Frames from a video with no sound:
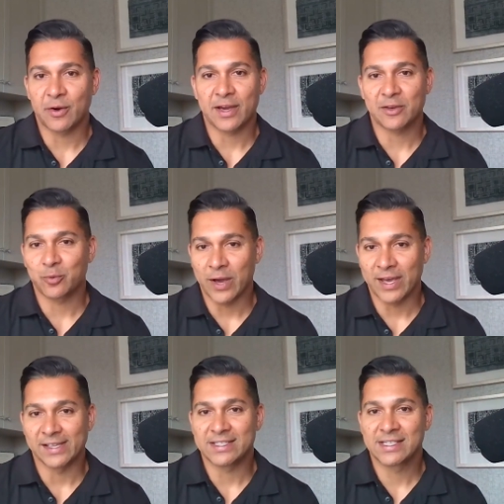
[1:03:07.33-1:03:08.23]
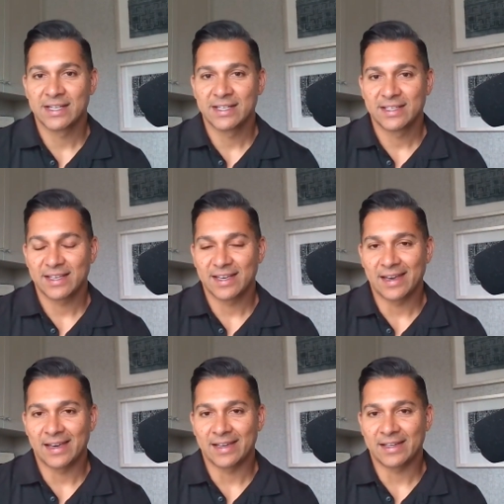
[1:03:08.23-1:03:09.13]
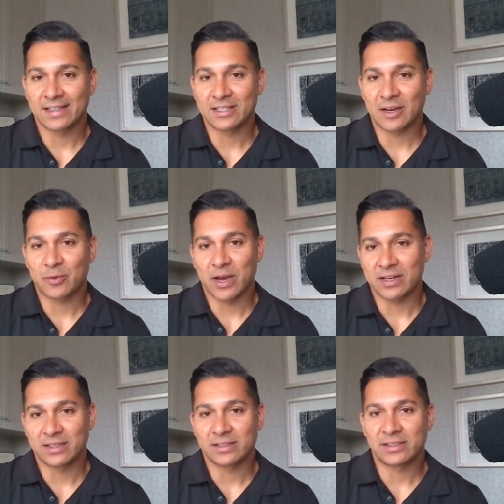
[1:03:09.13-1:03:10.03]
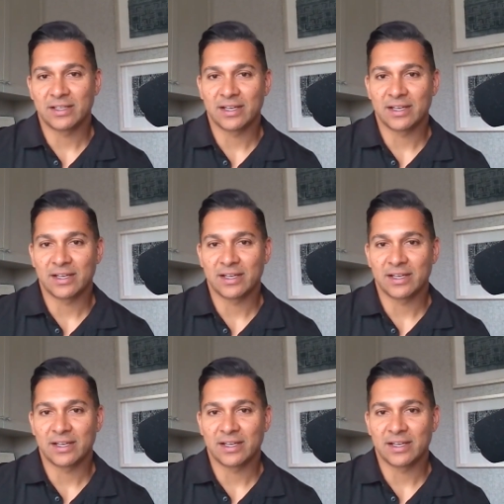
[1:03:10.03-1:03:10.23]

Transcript: I can wait. And I waited.